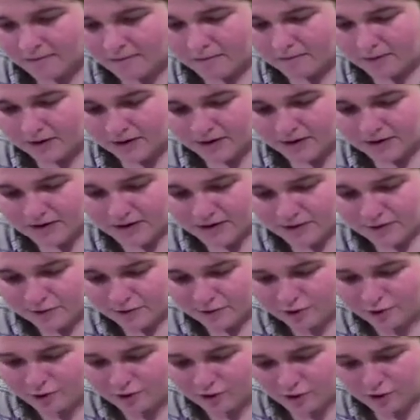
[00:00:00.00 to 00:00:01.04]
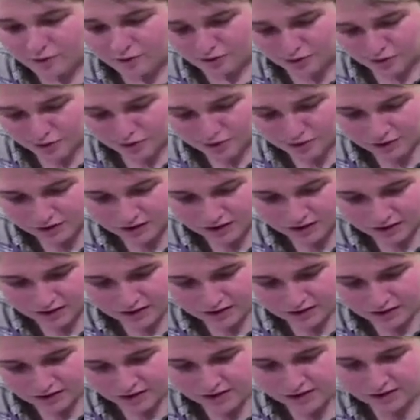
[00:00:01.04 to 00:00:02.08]
Because if you've overcooked it,
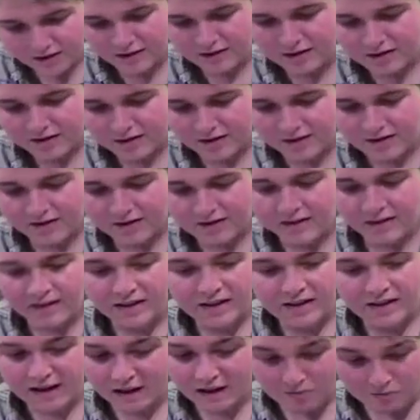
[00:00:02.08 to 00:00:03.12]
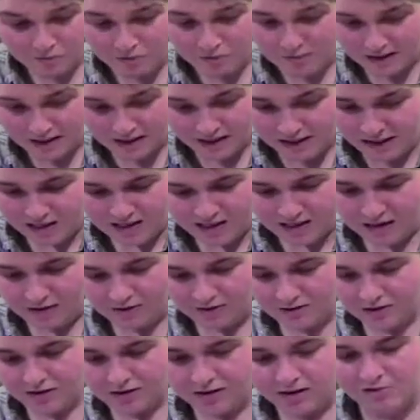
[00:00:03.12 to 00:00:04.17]
it won't make that
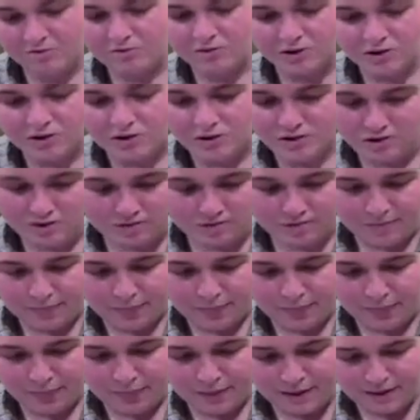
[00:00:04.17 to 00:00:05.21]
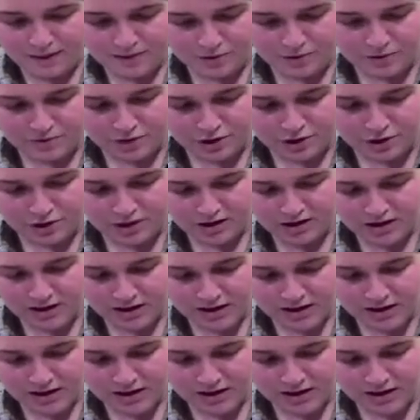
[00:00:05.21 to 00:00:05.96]
sound. It will just go squish.